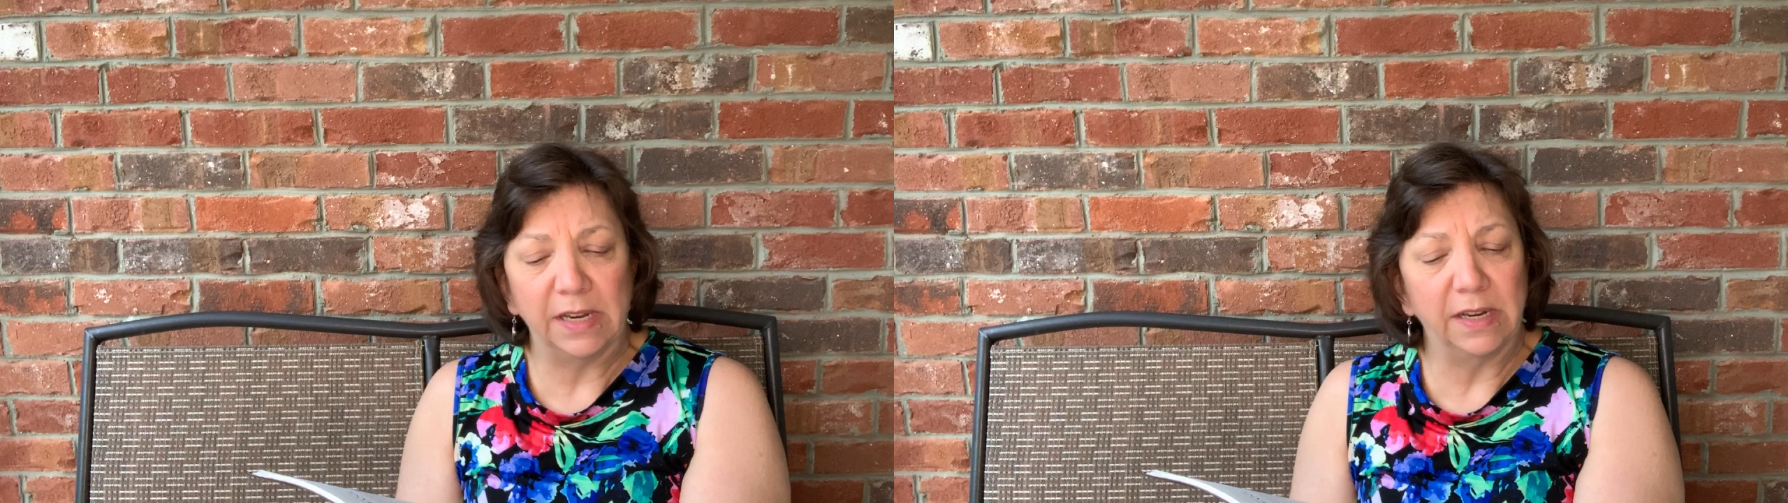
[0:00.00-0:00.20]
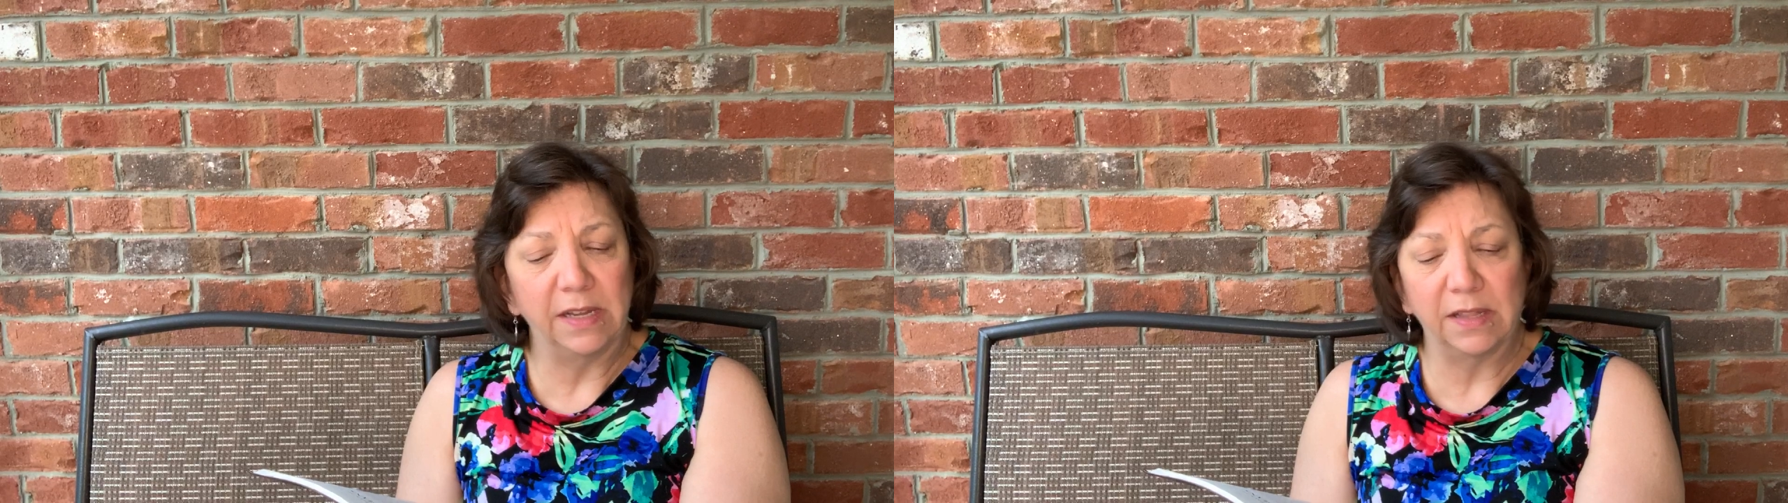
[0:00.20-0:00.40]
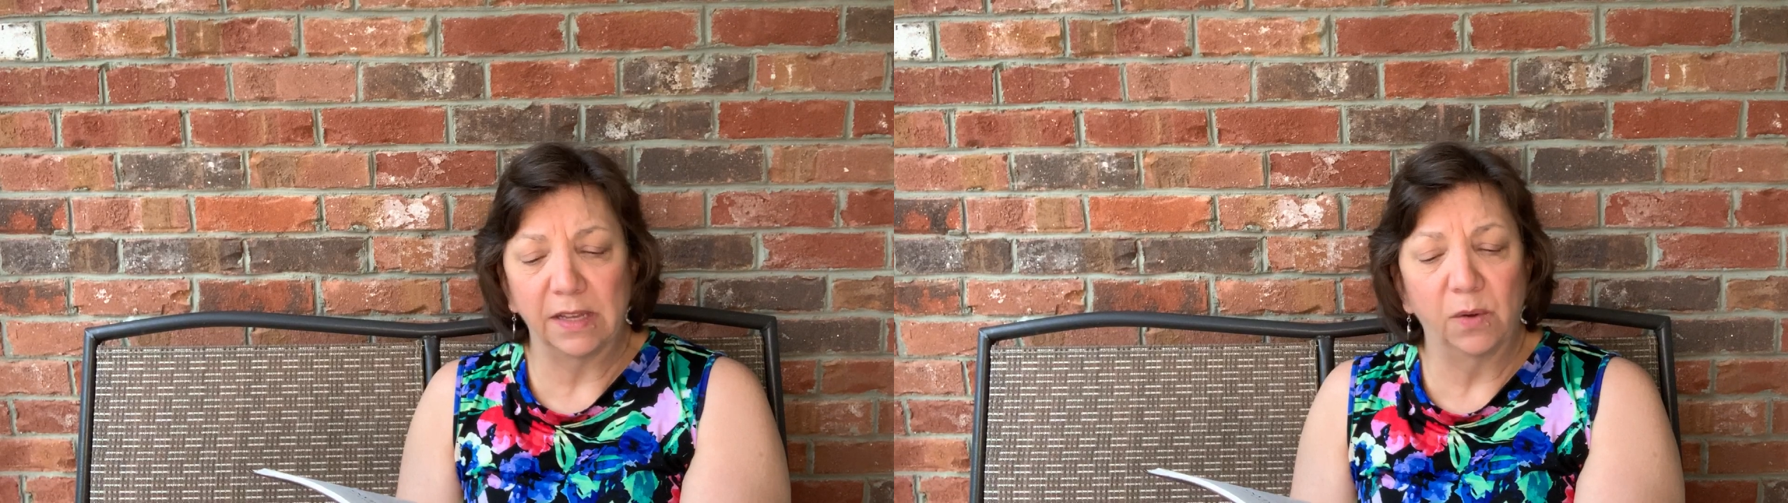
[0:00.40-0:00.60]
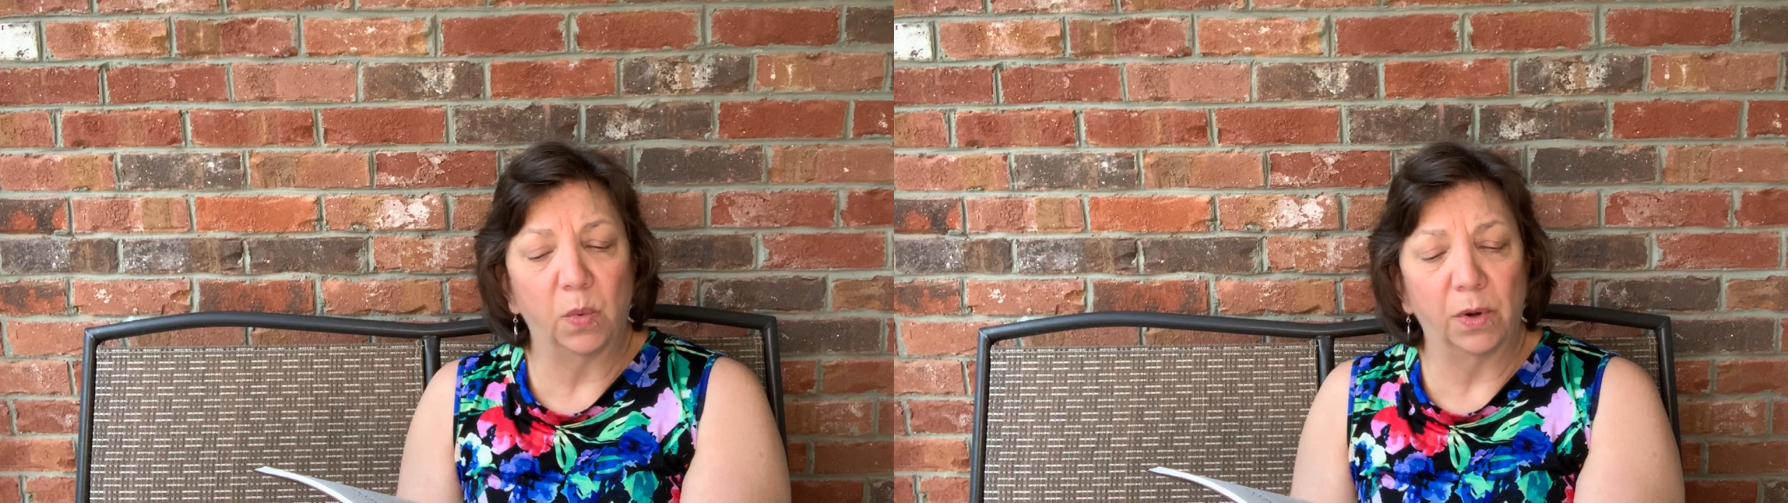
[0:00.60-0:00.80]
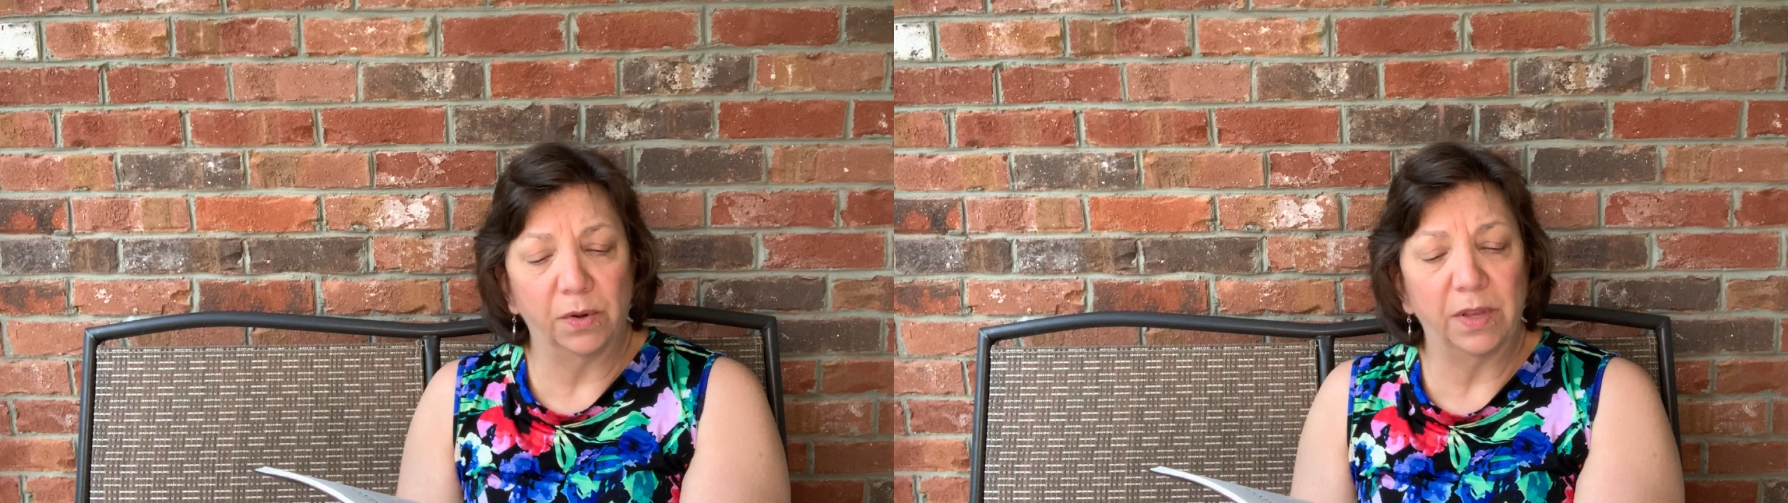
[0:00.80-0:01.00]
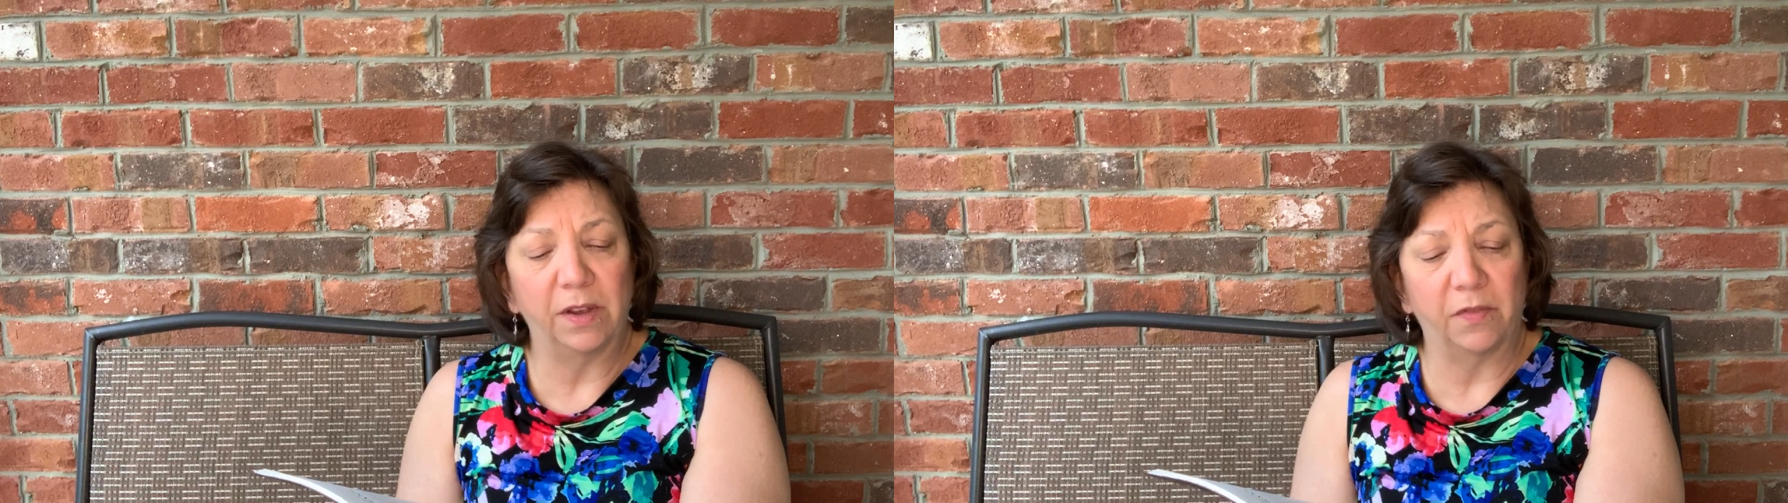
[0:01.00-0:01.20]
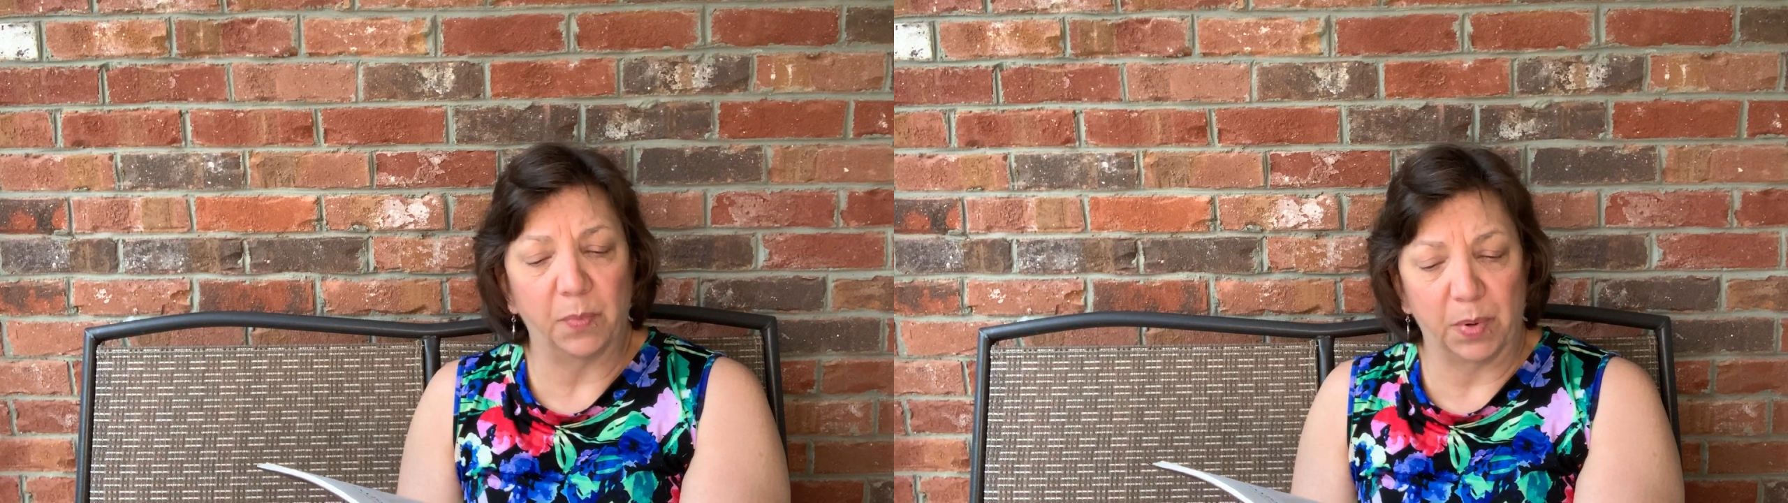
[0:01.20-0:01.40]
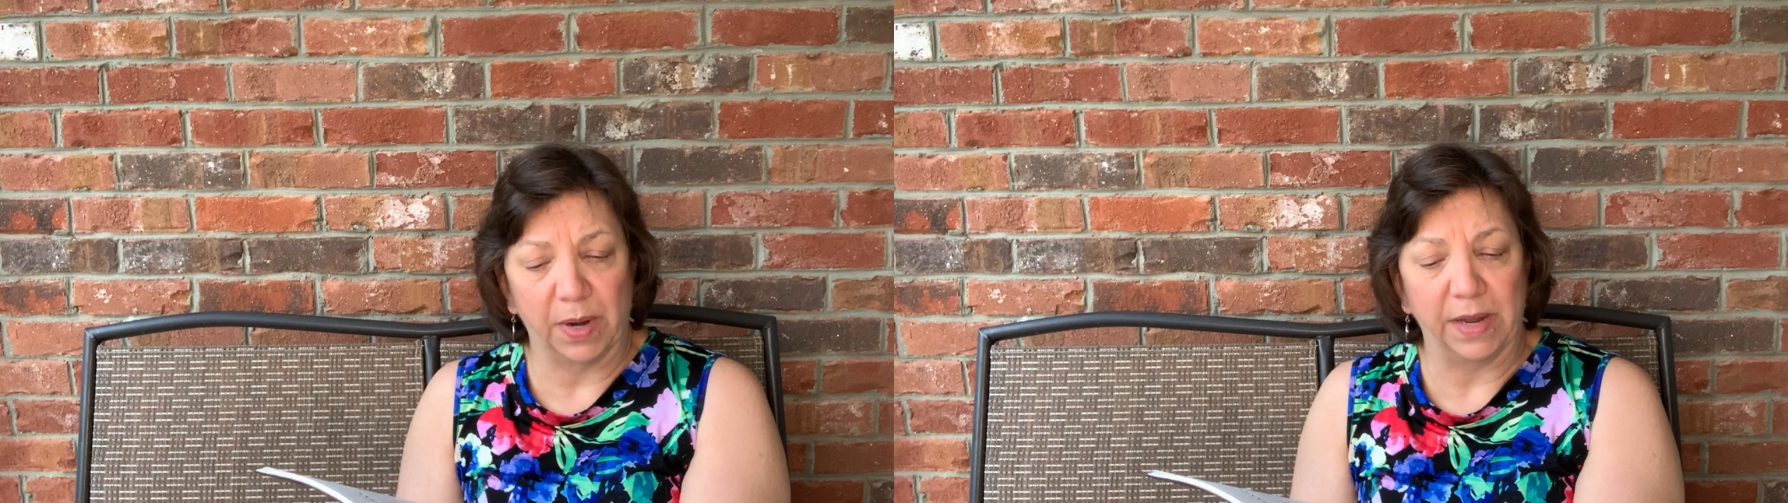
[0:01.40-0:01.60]
anything worthy of
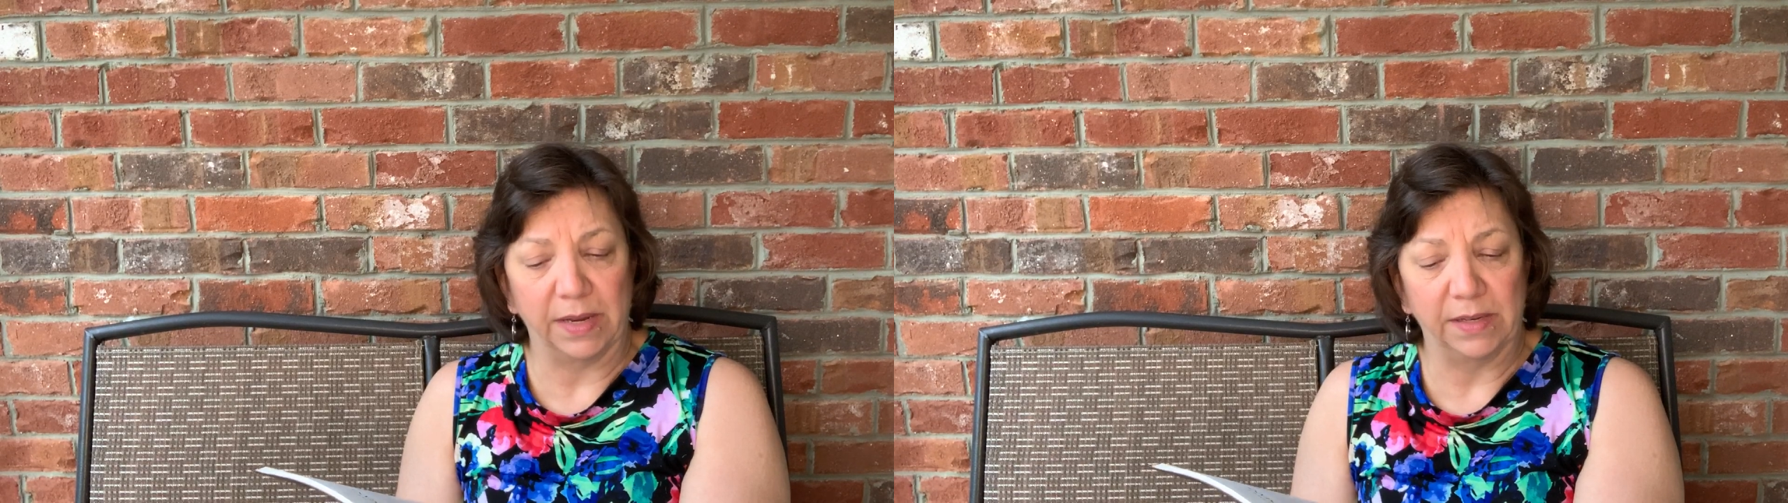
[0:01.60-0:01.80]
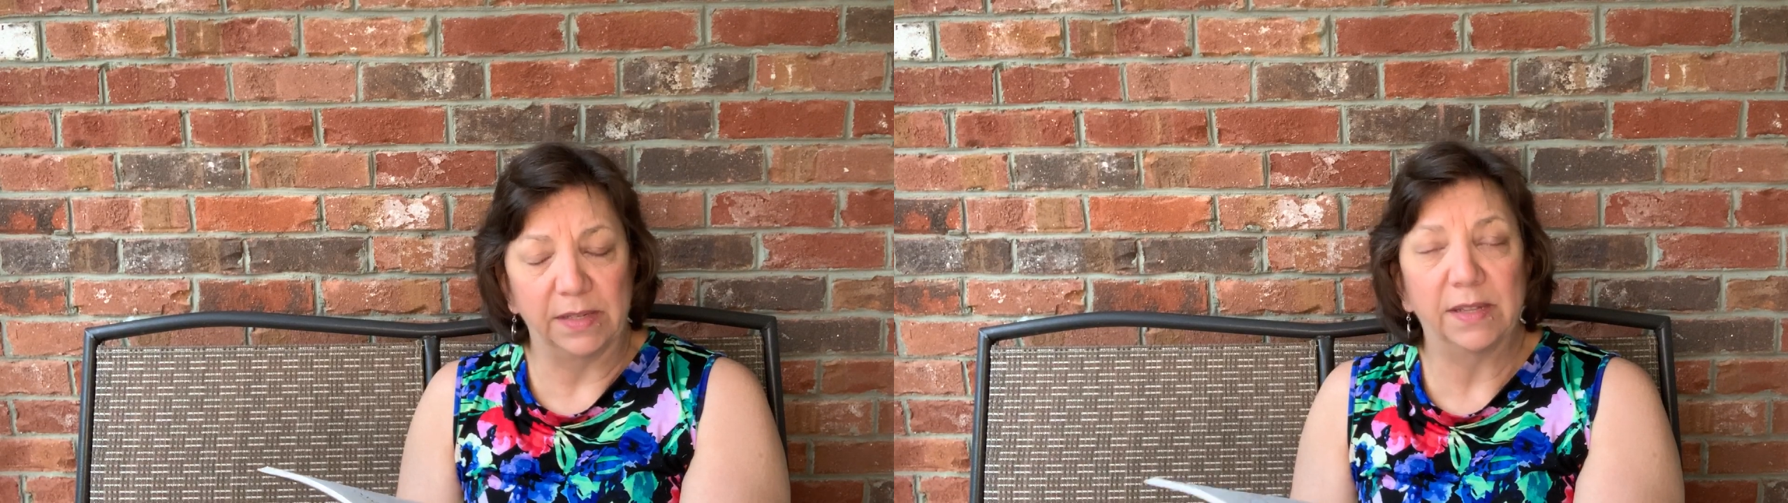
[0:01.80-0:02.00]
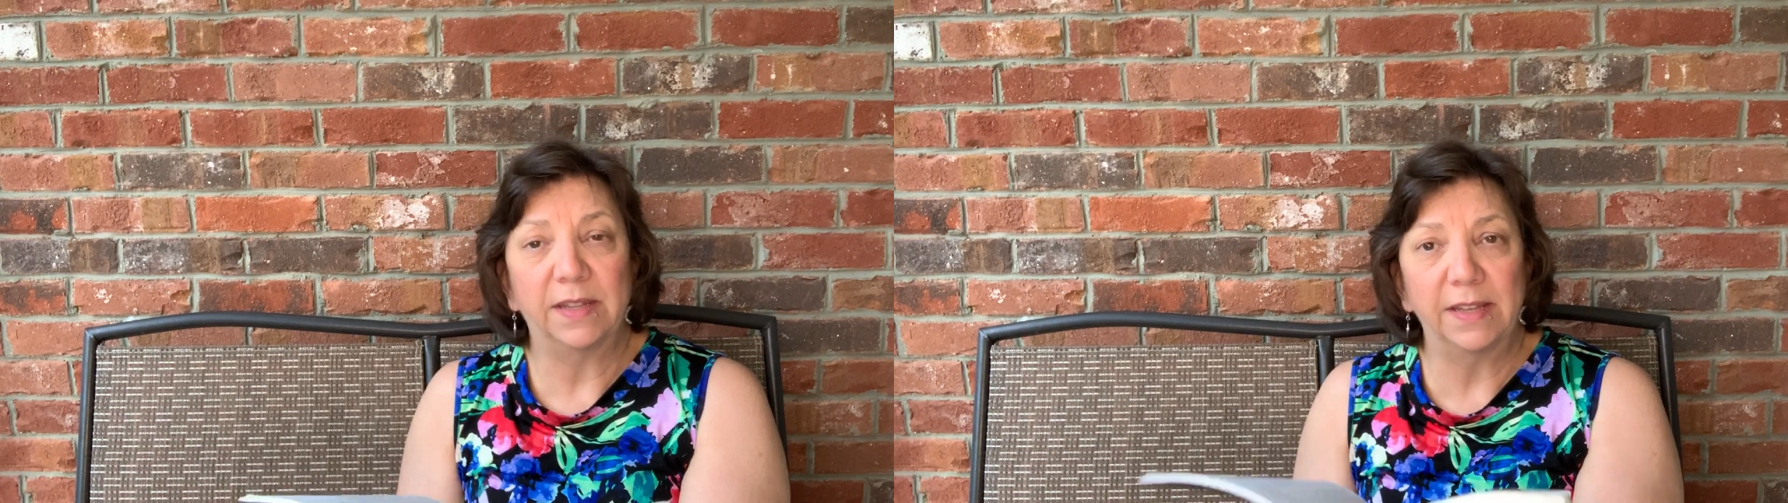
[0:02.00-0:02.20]
praise,